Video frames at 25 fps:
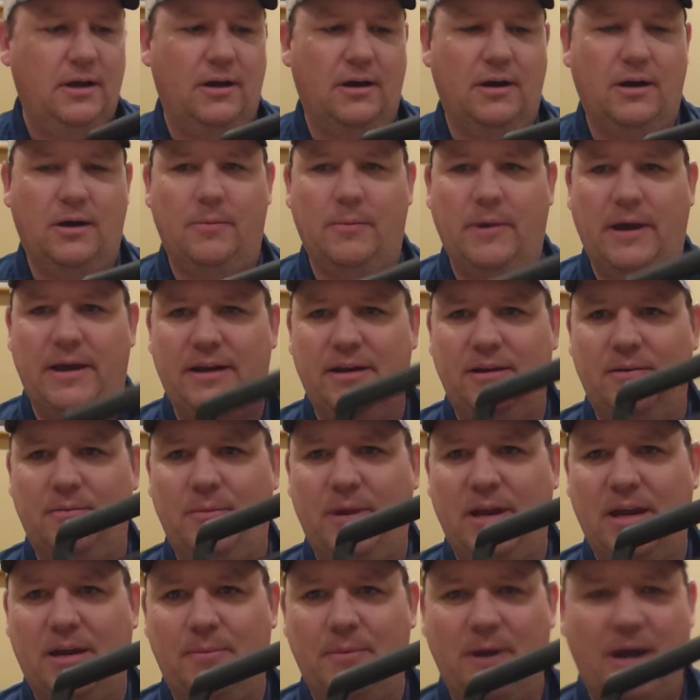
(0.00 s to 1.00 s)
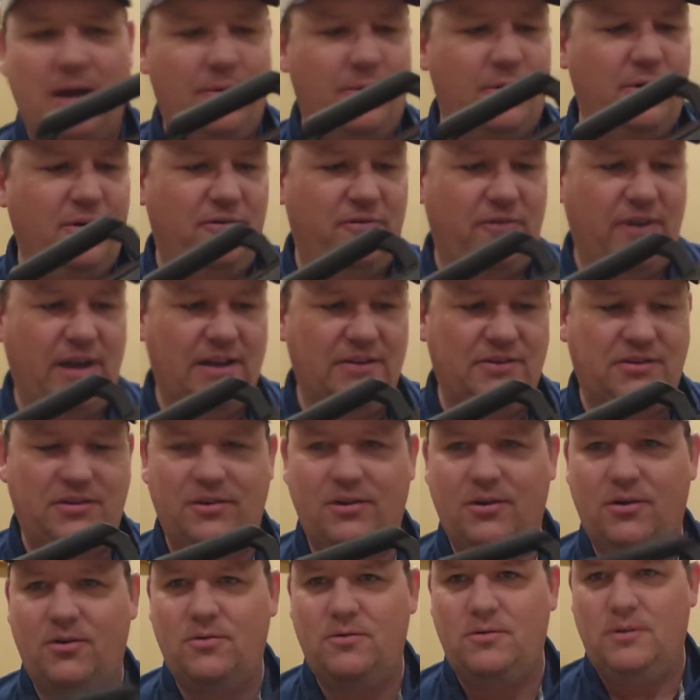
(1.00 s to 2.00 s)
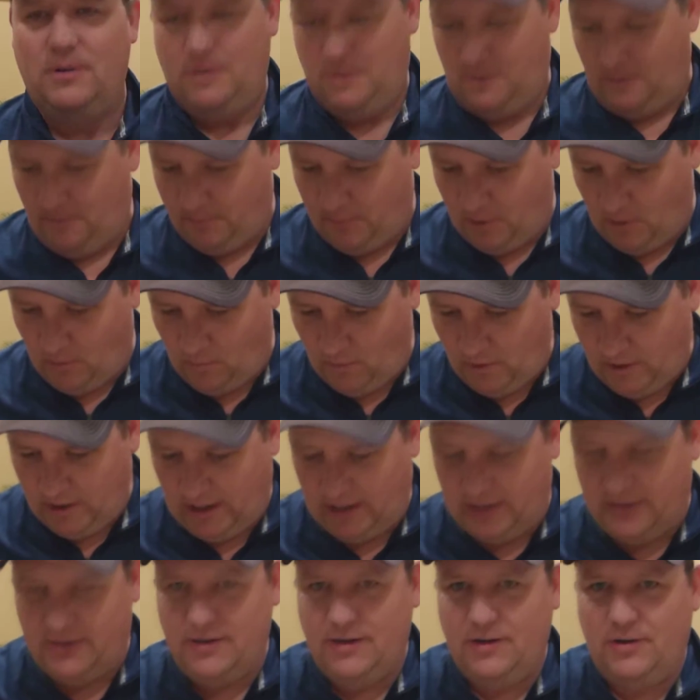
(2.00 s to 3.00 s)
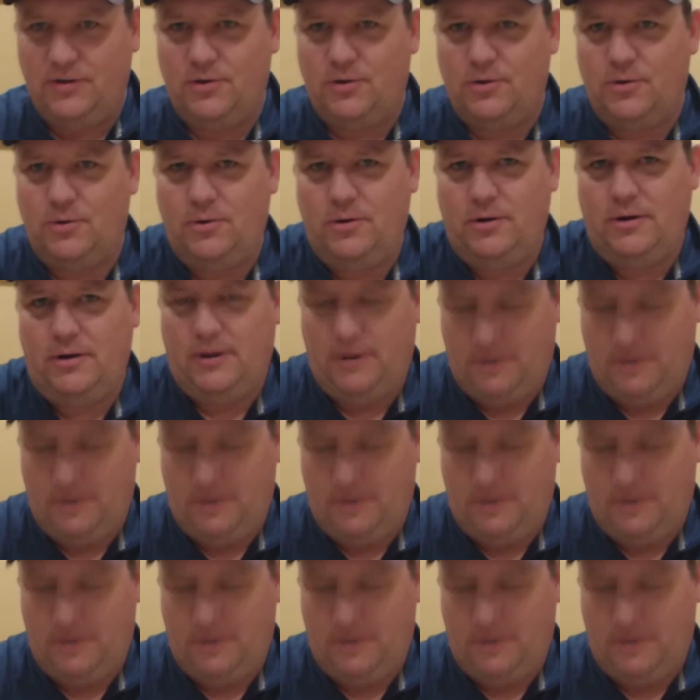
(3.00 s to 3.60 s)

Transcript: I didn't make mine real fancy though, but what I did do